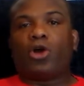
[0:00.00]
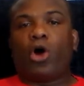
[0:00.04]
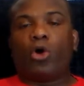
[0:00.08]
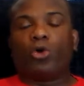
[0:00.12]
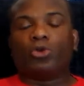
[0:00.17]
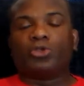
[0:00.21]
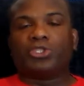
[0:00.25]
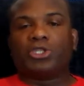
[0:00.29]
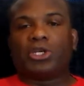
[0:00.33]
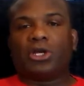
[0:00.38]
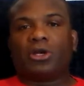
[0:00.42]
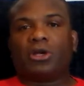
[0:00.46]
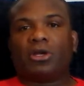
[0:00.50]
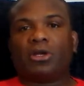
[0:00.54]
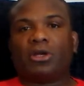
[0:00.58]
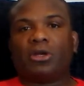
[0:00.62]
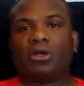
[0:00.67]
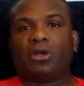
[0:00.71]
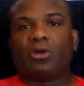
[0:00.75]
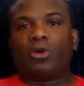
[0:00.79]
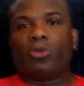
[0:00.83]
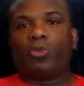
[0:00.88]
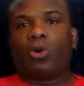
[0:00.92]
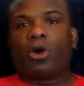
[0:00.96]
culture
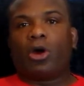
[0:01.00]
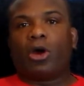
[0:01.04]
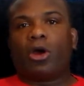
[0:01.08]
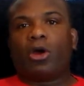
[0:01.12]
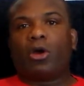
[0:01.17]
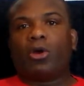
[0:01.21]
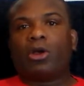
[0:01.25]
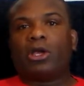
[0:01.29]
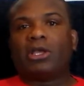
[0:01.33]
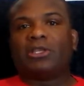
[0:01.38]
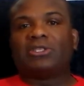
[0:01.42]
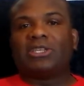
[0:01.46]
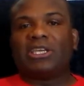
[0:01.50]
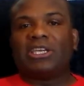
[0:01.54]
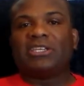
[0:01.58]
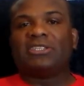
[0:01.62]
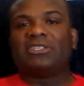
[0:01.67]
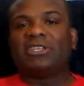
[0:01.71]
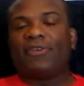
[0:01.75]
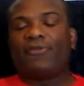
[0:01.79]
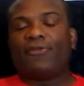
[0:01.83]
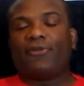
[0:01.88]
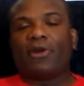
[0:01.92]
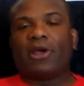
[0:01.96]
where it's
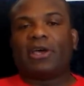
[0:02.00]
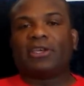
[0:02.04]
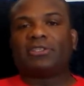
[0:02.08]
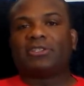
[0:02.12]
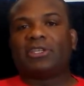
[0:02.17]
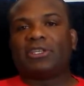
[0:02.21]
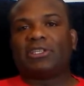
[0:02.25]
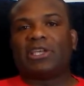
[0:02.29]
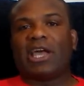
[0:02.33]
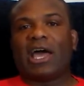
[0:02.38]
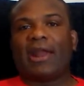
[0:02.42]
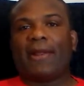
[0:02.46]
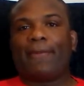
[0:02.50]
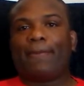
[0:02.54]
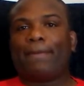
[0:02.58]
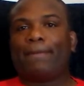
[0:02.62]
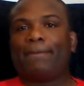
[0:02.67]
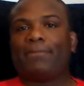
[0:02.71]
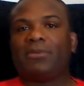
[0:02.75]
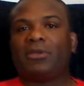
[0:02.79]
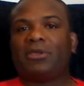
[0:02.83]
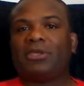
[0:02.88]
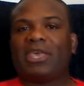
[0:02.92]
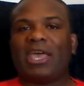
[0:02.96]
easy for us to kind of
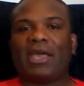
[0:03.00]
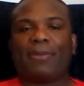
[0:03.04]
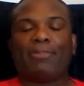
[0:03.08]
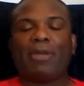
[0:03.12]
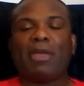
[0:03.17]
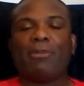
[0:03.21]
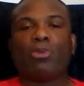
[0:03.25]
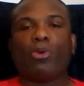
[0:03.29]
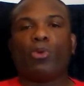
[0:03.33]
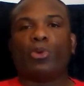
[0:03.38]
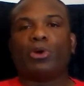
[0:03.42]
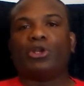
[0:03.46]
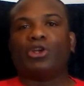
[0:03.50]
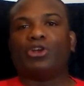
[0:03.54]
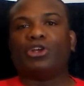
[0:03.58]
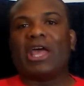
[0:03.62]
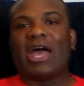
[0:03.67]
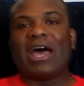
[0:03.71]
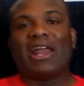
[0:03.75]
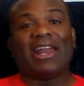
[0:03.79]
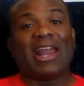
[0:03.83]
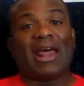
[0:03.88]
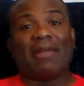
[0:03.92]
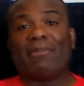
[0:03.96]
kick people when they're
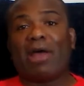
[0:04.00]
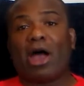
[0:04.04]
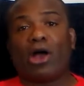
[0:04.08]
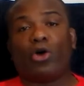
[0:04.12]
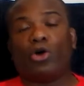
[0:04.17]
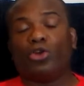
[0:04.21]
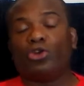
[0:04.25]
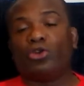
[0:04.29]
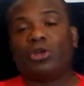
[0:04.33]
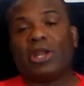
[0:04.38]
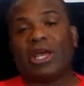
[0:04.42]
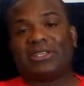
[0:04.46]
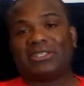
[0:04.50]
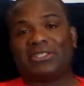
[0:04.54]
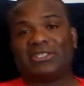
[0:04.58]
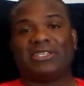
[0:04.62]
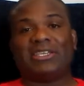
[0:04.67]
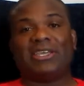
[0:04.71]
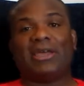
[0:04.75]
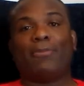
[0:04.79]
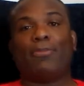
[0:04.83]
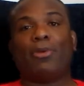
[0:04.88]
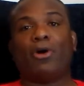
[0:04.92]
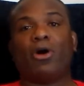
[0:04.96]
down, and I'm not going to do that to
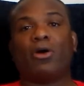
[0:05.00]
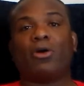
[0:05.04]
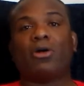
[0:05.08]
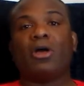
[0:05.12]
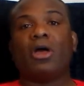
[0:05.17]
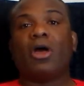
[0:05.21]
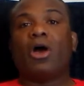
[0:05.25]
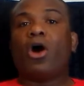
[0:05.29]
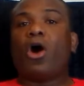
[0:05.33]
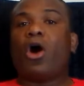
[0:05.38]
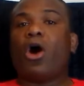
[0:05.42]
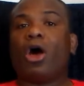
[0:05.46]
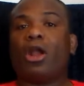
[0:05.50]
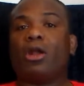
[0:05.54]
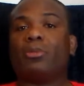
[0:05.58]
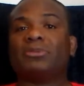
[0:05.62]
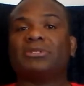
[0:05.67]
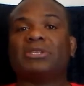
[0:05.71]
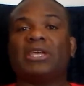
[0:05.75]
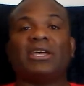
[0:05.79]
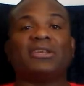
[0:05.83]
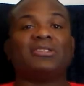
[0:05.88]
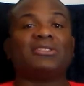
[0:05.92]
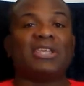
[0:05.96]
CM Punk. All
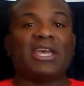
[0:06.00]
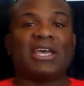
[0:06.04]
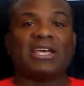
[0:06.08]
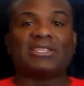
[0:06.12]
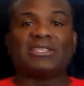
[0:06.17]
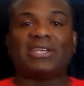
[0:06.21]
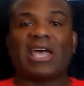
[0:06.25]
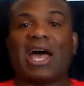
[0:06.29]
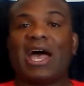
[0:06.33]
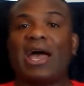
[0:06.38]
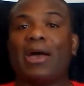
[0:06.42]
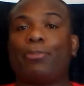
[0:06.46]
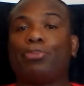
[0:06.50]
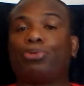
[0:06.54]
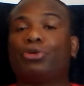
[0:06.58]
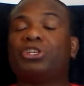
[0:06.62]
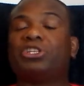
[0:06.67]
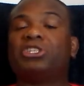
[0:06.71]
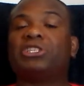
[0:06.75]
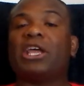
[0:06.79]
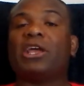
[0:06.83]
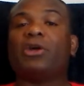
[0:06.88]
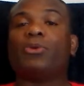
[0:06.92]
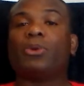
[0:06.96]
I'm saying is, yes, I
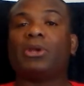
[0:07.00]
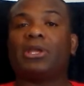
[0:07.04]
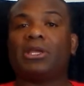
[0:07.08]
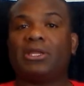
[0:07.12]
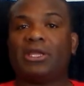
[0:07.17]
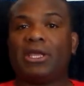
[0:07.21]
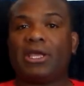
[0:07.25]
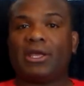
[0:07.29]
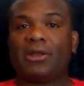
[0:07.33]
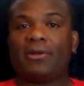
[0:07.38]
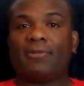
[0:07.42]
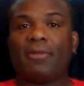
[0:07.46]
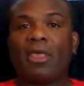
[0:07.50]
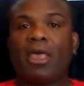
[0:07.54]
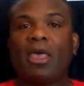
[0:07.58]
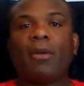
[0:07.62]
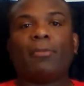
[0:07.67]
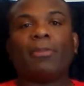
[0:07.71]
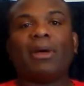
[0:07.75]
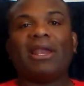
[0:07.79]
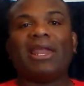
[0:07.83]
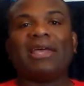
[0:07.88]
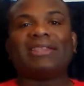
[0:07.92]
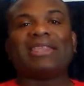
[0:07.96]
appreciate what he did.
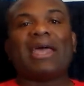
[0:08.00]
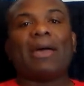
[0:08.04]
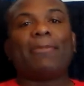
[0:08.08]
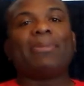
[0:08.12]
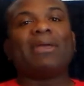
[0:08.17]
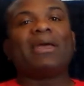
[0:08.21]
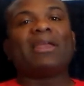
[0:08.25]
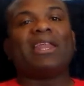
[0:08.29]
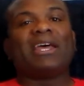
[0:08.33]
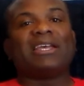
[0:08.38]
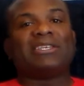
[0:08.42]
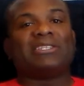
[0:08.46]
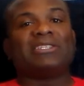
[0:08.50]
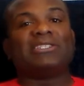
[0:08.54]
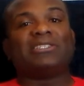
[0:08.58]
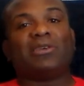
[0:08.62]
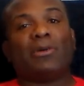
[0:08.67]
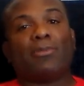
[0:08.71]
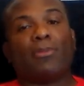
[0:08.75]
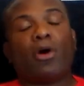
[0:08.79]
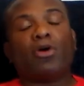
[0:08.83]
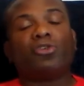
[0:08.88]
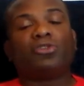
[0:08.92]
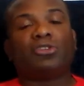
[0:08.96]
But let that be a lesson
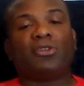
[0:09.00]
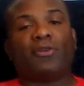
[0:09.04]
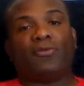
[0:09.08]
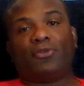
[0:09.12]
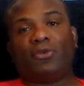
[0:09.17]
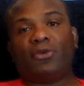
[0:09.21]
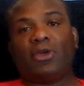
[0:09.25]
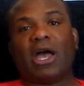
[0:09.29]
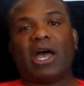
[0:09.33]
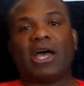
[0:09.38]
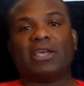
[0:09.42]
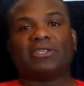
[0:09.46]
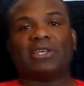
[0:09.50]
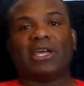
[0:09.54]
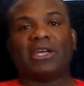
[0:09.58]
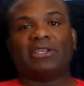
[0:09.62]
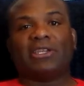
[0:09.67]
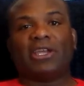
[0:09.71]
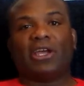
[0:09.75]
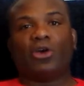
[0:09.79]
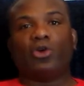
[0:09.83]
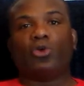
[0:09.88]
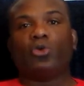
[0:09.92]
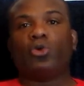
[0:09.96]
to most of you guys
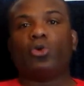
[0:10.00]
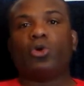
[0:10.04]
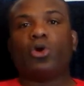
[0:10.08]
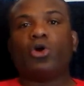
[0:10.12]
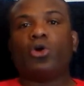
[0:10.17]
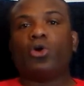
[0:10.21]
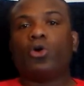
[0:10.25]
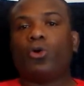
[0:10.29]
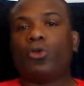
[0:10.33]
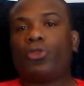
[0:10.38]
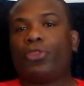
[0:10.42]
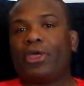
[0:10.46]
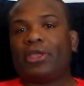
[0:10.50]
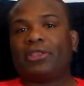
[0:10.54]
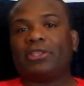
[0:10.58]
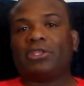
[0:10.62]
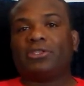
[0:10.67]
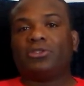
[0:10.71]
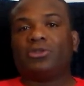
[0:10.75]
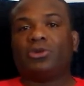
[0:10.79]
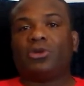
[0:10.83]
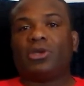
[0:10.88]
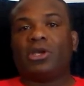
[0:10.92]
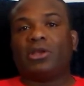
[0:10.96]
out there who think
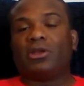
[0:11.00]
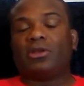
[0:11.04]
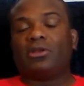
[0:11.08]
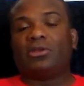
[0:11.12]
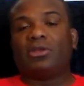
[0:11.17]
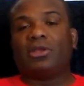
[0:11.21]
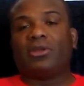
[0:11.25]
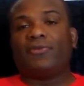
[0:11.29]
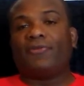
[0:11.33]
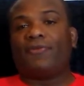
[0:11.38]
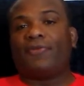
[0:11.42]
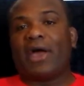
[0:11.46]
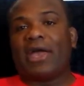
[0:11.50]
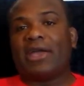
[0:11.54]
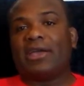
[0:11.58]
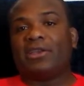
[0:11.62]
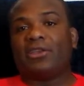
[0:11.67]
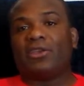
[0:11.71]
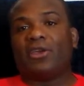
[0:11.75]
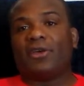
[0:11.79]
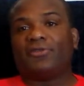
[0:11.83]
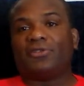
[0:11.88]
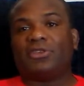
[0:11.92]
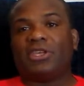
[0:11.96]
that you can fight
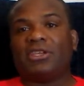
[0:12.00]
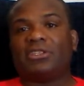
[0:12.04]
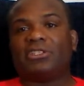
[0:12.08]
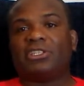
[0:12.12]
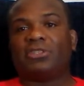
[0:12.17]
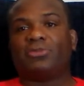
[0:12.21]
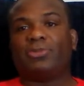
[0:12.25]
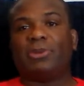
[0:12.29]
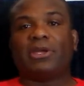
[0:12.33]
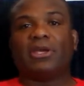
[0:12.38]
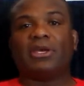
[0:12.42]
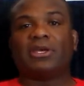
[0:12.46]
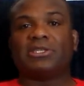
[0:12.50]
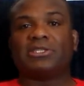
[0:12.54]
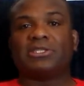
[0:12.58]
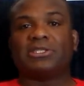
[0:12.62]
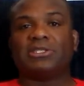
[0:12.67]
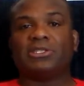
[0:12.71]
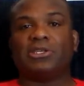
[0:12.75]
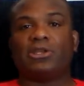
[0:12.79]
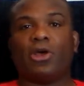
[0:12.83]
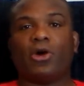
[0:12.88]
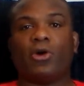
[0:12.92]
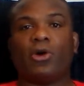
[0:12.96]
in the UFC just
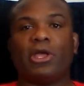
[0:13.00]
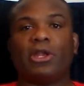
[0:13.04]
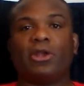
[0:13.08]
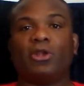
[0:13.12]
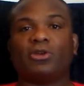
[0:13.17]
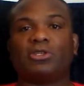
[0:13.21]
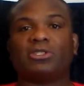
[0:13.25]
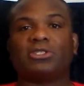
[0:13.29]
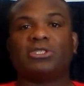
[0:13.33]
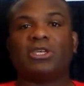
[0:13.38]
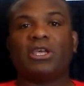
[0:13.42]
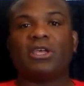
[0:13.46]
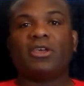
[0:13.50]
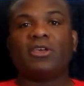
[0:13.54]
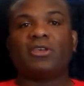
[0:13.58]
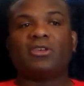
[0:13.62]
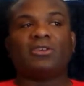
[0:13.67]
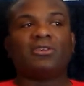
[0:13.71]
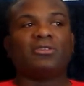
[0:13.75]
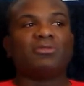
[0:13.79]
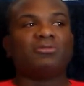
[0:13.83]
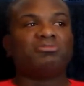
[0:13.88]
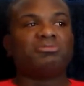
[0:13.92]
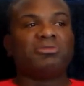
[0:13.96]
because, you know, it looks,
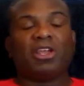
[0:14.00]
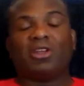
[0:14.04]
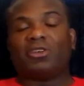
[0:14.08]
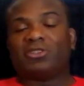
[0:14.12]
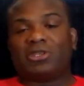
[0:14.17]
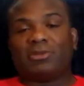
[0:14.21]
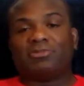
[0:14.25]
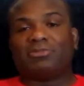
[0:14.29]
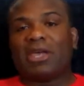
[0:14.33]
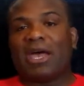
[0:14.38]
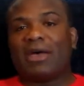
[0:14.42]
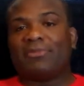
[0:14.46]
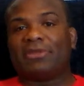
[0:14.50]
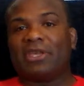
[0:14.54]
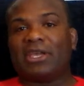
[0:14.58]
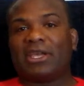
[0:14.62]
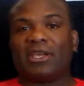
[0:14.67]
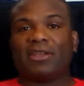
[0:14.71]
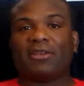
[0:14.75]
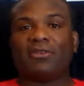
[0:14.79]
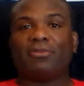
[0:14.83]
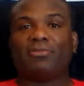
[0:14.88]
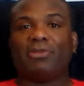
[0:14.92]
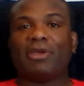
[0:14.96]
you know, sometimes
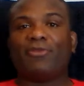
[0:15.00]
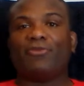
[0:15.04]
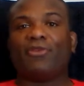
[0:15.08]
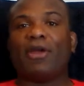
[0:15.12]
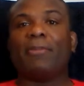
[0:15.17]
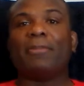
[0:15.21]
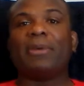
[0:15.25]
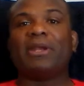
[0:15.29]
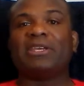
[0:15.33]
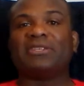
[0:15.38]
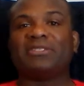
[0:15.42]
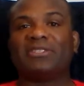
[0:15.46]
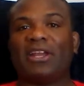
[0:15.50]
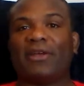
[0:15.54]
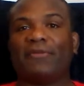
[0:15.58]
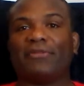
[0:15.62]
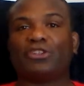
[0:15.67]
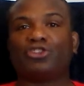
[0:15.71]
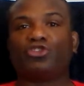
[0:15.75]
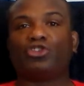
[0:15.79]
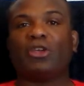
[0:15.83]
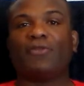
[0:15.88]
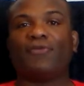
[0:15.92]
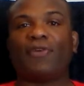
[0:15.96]
it can be reminiscent of
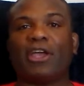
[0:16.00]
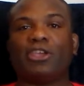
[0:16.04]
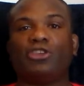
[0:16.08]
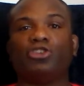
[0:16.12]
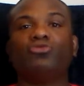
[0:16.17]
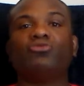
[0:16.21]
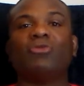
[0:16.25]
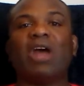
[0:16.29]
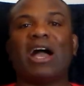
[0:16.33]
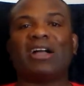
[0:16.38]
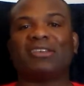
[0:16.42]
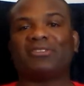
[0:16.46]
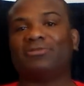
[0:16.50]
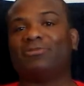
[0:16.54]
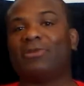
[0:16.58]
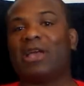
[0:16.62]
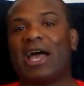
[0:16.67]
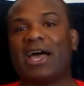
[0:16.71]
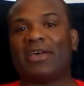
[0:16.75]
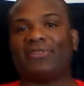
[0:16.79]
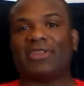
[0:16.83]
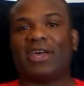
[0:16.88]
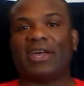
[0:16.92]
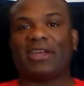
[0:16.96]
a street fight. You knock some
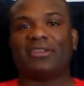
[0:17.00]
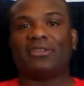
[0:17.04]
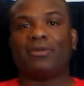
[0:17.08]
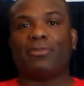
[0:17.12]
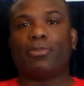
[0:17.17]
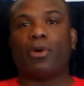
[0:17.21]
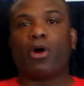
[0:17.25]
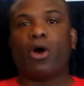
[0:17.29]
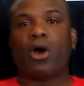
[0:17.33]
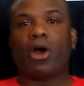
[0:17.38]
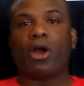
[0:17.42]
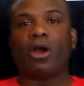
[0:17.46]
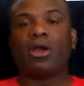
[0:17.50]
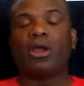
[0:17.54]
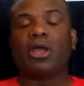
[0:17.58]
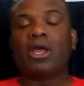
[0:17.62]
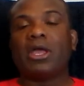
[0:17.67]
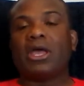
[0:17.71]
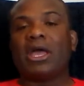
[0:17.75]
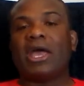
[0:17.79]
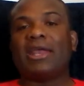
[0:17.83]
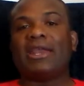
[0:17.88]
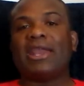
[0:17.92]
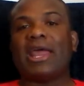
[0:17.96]
guys out at the bar,
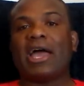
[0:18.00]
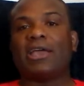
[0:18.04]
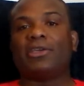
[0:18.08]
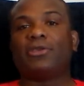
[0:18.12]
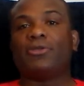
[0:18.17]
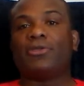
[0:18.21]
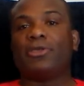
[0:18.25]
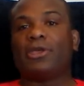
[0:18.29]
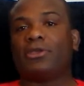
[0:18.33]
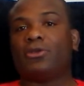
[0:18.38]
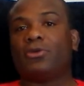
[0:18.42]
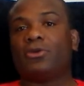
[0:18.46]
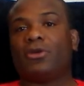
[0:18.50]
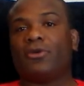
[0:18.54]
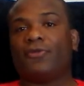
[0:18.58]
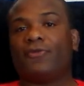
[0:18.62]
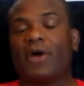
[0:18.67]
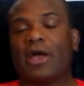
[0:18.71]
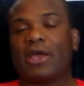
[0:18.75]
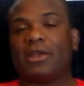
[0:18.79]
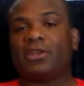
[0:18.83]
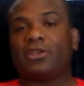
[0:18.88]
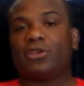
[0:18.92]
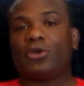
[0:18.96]
and now you think you can
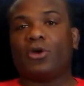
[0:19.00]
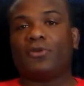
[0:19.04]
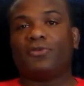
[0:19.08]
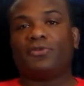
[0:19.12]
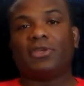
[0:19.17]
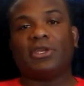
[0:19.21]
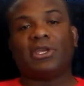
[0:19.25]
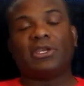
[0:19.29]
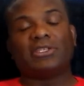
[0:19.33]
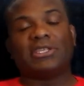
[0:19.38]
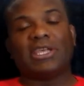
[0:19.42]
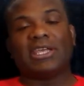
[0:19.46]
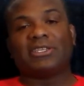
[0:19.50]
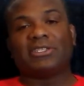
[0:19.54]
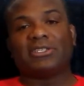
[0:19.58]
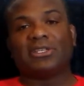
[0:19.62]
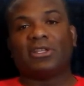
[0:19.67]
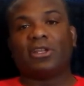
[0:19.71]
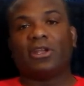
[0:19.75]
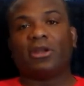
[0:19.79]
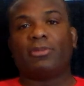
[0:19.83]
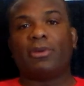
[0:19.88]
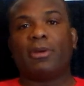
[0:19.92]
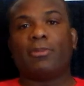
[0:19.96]
fight in the UFC. It takes
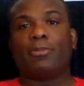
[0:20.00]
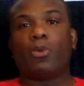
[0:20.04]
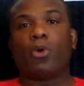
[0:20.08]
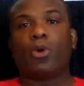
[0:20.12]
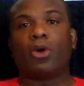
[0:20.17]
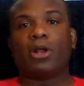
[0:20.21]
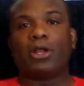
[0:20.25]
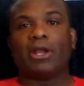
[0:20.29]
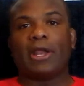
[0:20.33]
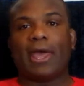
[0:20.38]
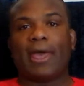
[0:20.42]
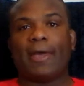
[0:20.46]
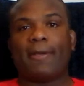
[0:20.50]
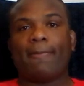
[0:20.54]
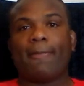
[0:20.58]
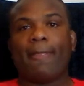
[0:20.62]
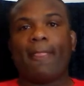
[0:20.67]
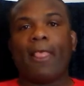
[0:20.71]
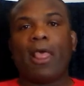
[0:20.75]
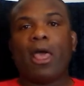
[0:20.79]
a little bit more than that.